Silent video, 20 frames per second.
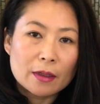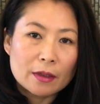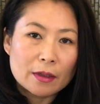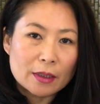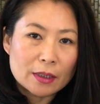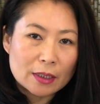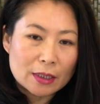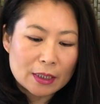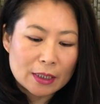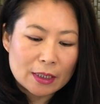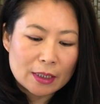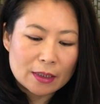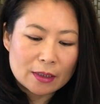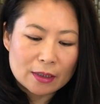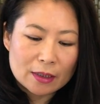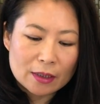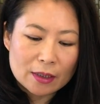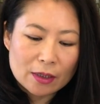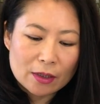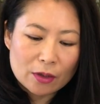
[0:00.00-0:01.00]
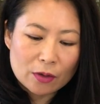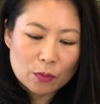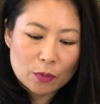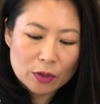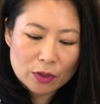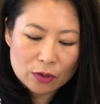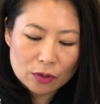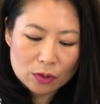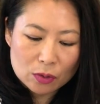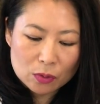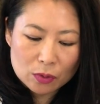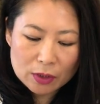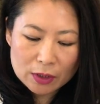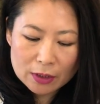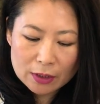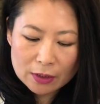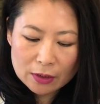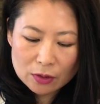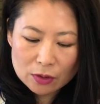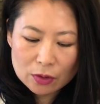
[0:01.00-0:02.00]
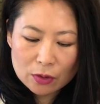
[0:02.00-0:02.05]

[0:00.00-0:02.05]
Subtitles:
the seeds in here when you squeeze it.